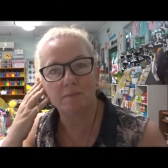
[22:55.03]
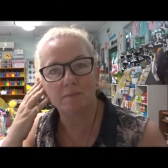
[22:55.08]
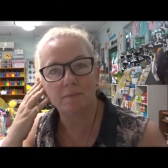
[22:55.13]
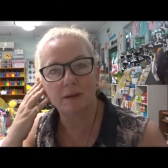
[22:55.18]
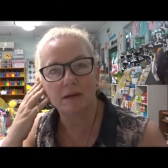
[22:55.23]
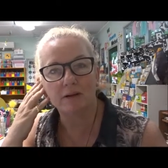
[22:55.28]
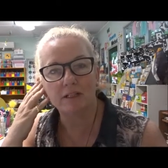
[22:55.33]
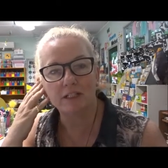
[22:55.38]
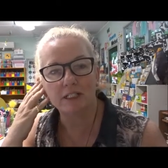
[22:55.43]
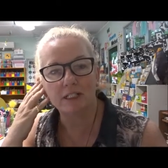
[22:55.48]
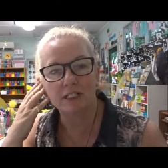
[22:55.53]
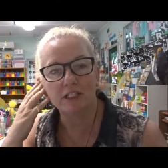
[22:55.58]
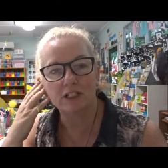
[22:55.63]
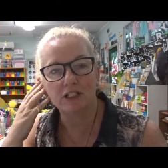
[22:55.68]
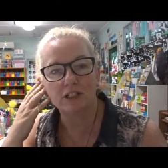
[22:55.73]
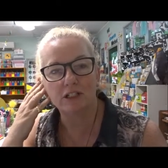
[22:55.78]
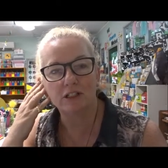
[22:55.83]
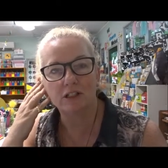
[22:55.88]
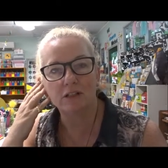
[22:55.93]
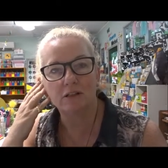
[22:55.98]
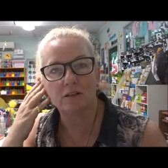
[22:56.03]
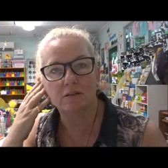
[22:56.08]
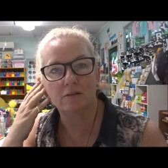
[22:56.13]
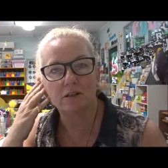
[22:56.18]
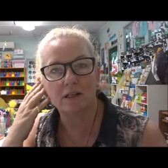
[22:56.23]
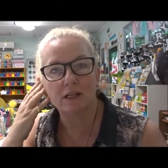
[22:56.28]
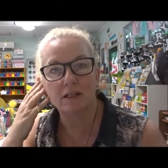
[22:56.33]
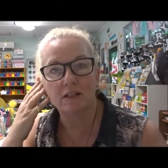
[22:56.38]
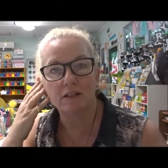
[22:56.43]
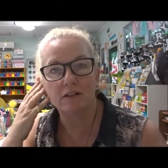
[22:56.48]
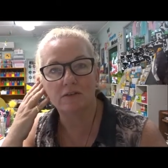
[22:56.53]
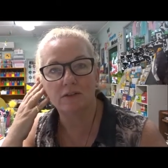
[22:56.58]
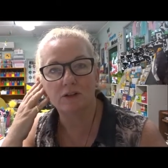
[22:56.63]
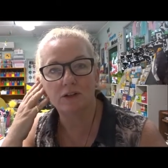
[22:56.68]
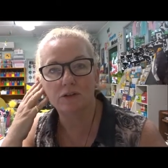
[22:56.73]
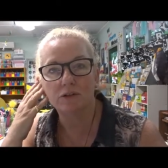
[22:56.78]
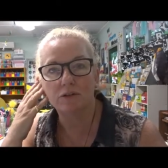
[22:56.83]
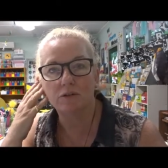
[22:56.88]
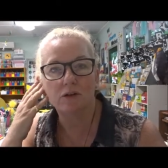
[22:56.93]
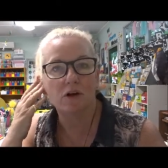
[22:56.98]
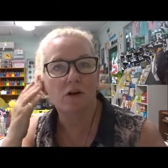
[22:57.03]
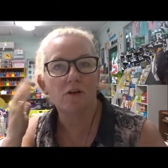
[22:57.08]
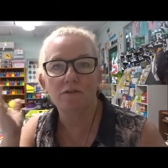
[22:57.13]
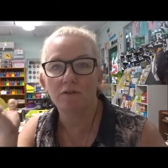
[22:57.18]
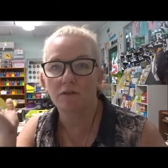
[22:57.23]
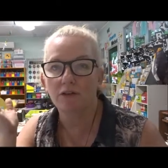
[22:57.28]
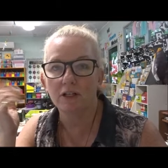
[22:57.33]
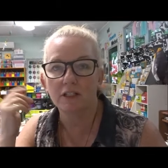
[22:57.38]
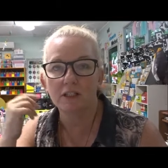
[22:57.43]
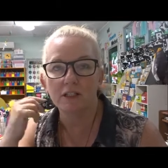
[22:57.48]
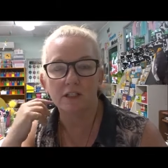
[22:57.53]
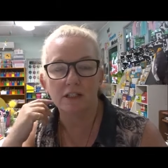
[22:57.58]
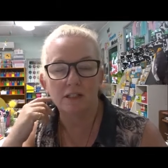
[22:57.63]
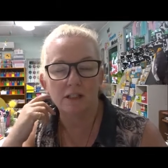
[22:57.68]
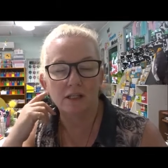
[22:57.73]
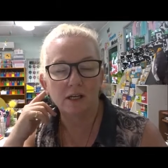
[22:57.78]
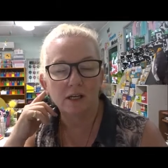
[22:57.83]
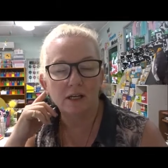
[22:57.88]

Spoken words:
parent-teacher interview conference